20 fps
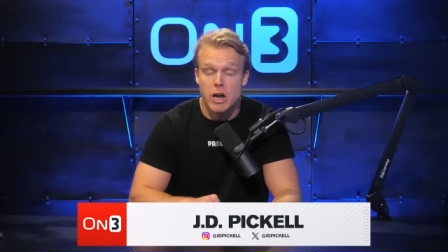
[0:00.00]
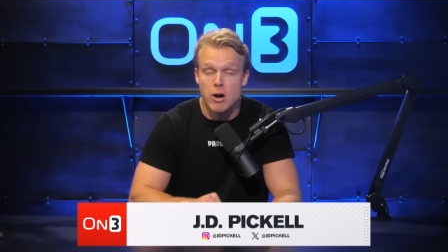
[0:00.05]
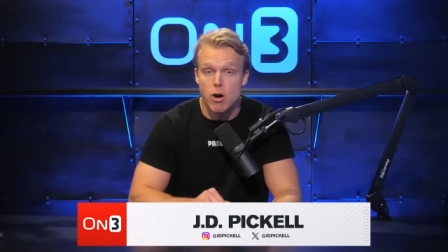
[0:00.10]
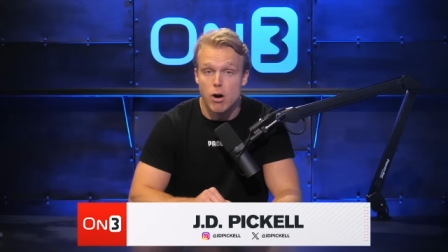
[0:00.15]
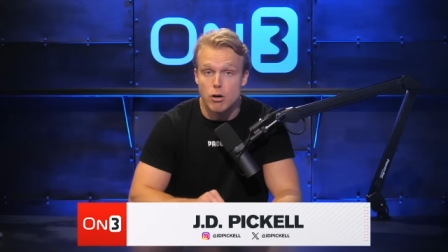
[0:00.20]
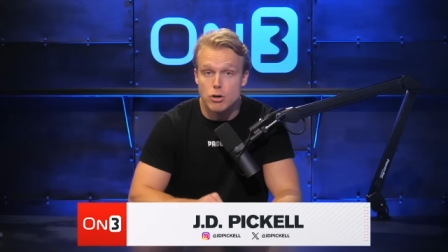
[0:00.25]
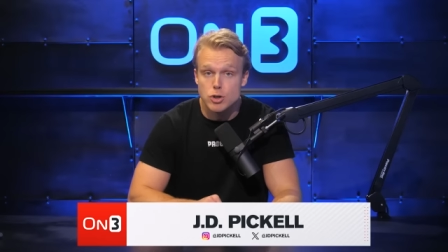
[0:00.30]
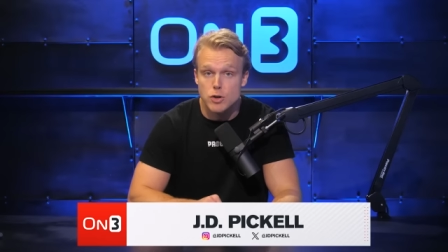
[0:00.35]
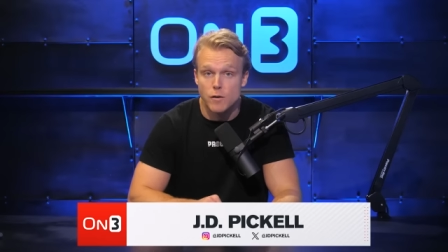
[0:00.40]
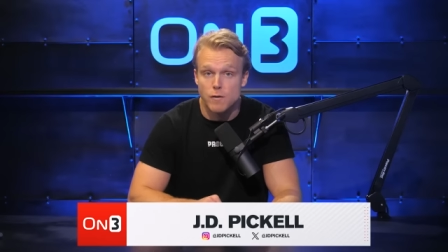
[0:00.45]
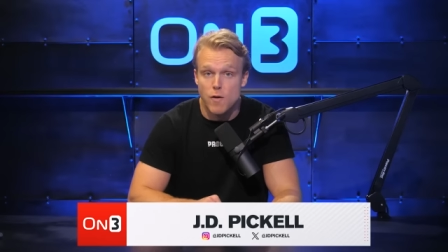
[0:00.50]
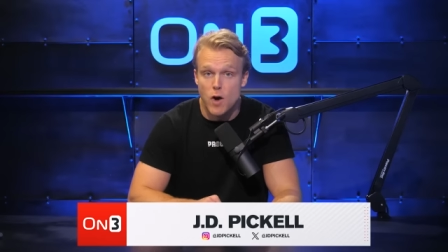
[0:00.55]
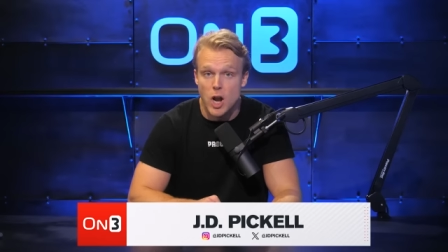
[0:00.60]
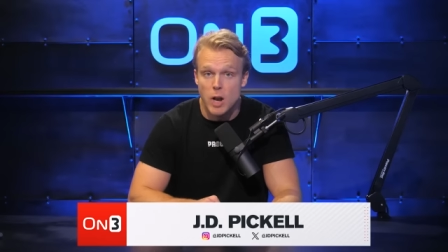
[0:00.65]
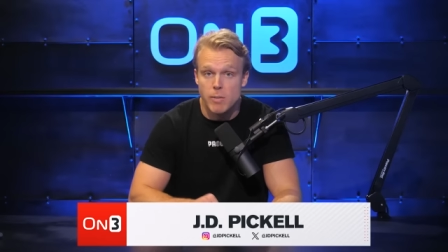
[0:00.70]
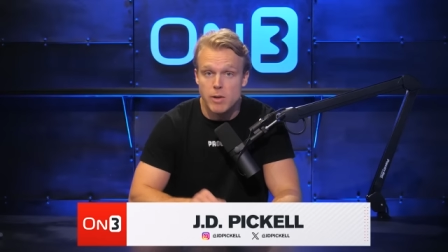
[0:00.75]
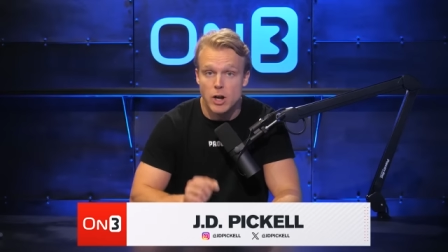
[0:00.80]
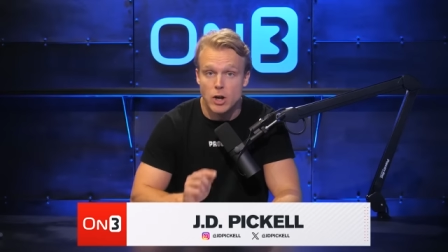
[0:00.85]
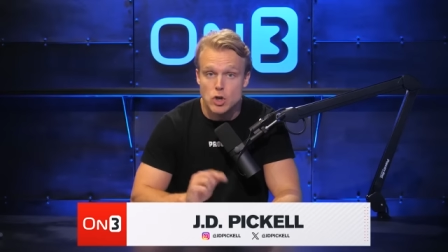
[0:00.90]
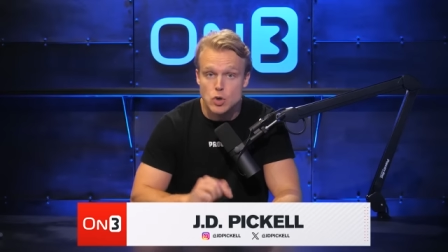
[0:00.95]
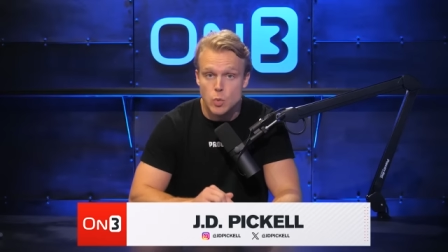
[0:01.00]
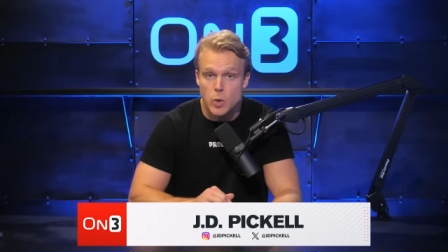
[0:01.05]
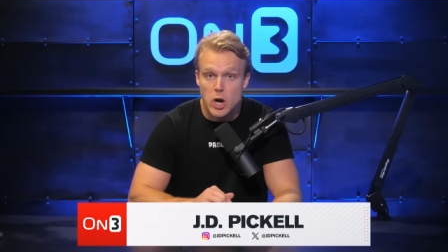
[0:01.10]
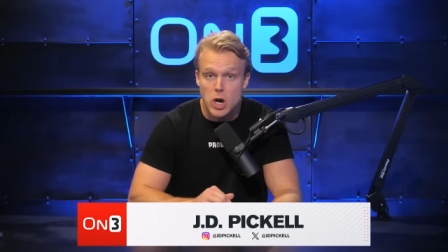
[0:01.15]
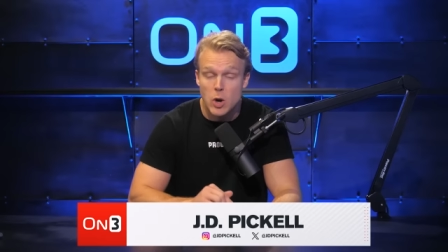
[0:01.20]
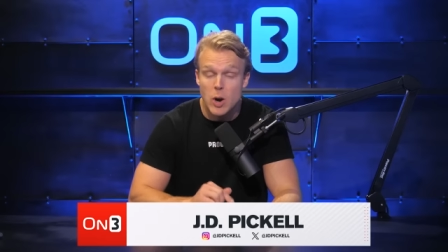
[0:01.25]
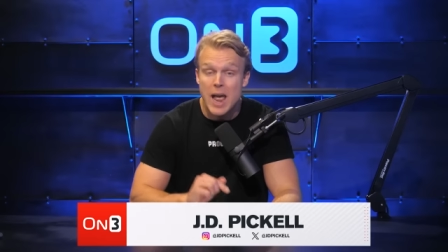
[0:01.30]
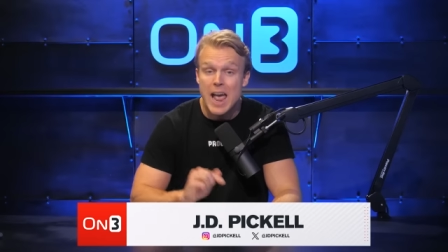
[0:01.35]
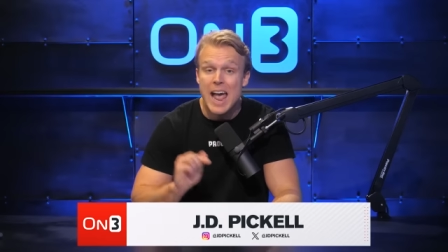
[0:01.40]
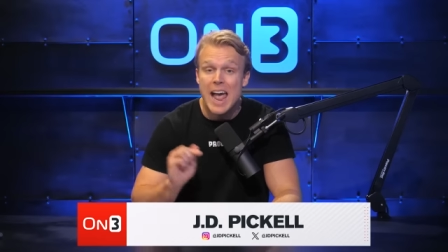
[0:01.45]
Also, follow me on Twitter
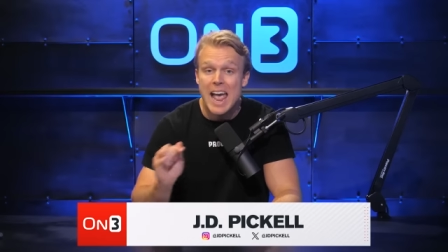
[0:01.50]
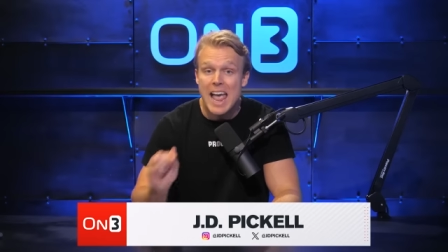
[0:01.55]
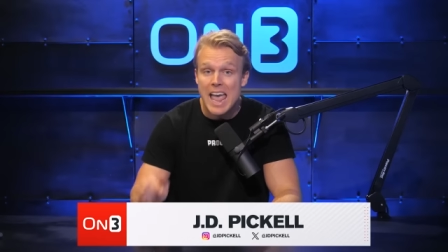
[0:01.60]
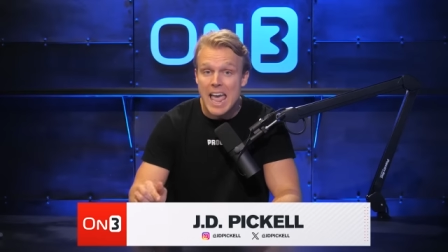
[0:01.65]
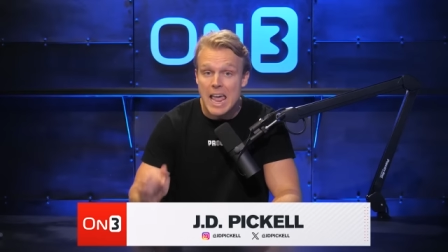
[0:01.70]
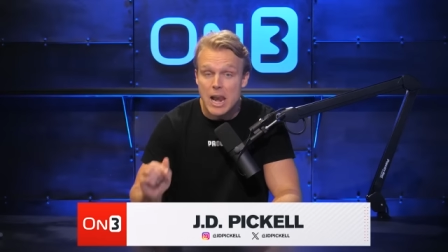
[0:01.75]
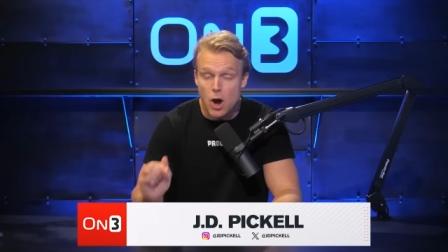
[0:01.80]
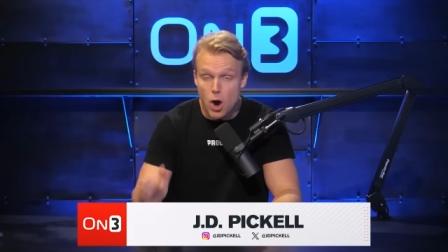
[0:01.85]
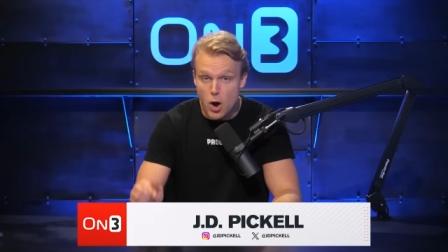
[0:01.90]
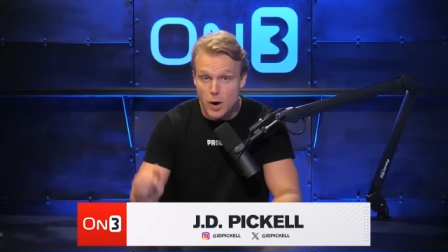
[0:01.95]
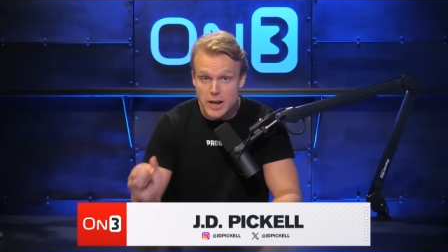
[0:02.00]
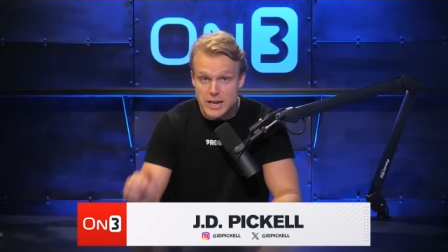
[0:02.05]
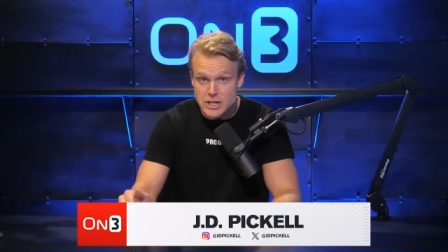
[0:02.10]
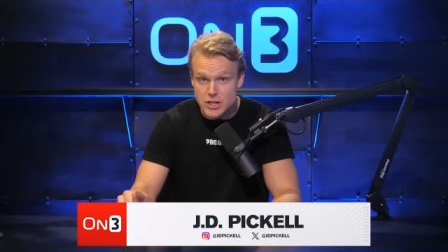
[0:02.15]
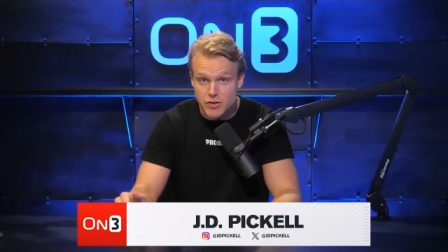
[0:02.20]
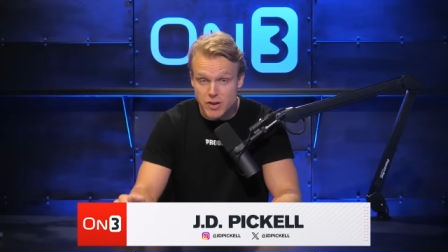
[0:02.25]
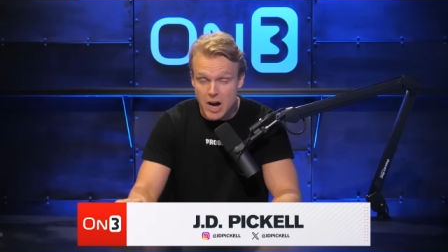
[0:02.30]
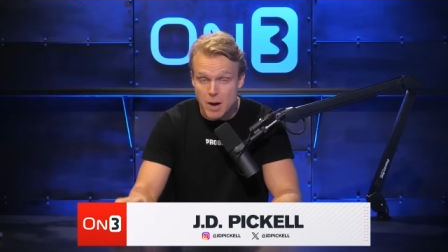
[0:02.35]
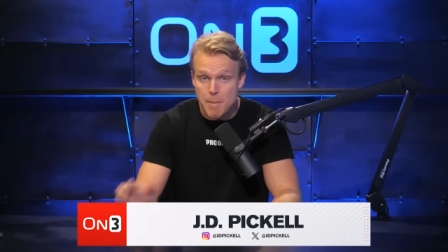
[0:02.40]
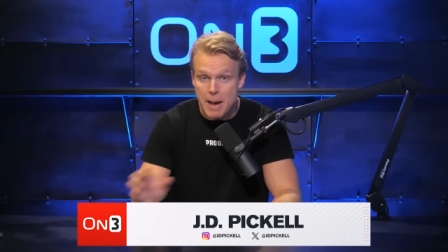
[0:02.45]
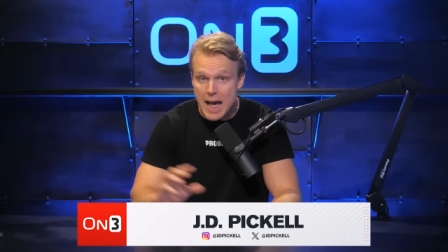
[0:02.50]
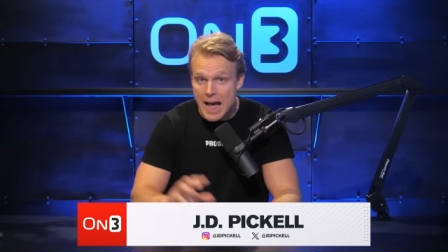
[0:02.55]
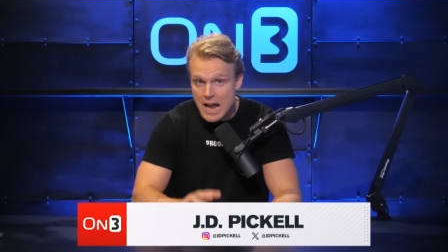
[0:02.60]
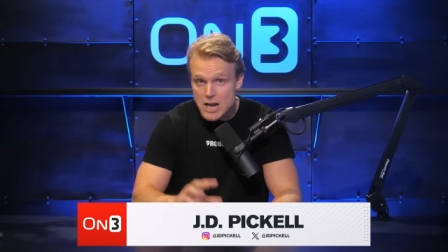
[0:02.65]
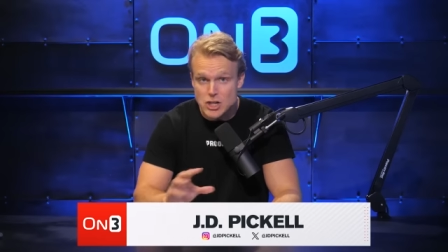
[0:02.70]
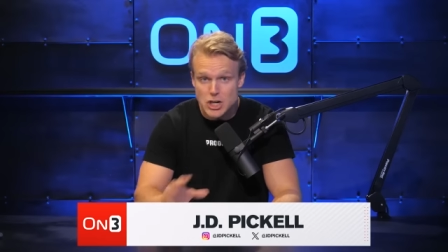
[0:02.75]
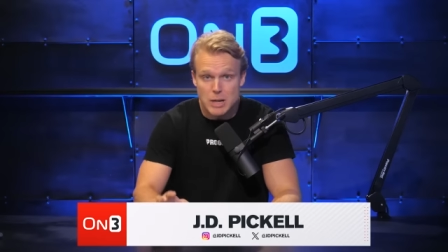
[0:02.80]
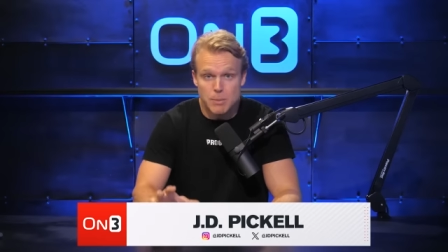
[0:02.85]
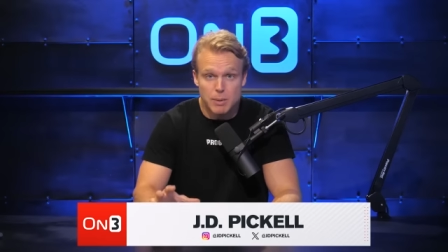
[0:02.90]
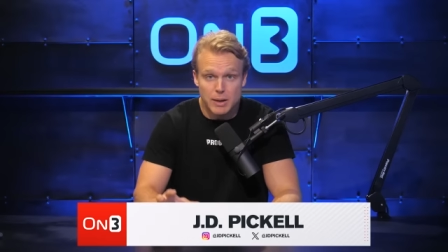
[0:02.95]
and on Instagram at
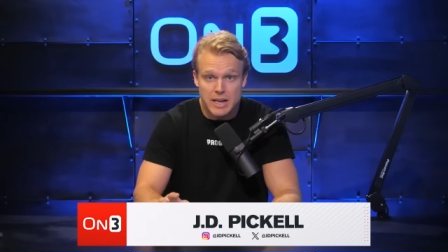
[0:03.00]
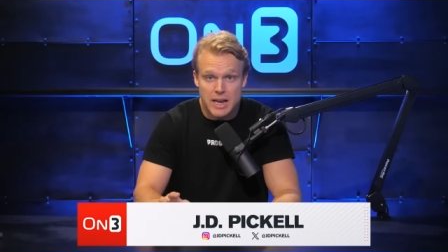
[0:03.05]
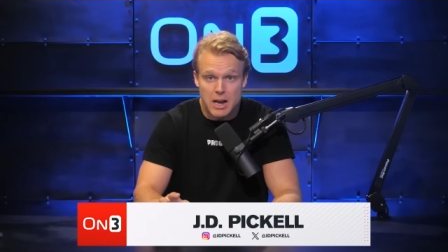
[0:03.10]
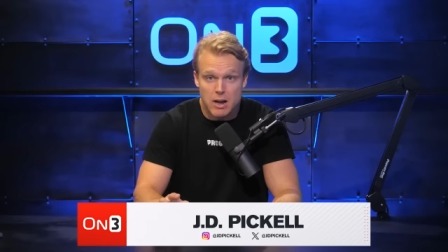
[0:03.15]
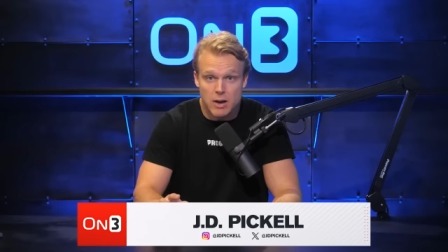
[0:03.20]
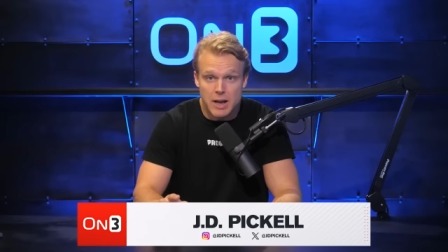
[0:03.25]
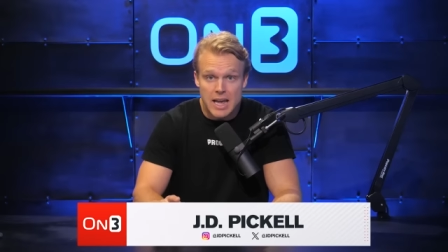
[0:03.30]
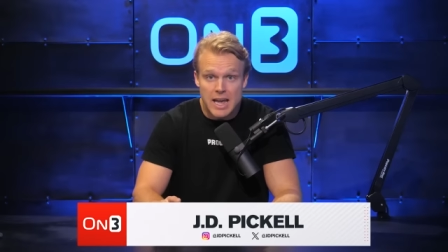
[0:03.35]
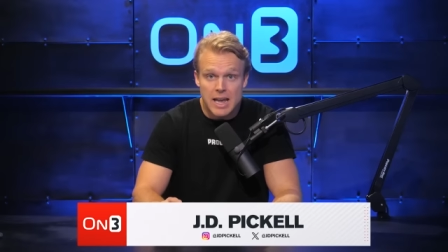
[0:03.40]
J D. Pickell.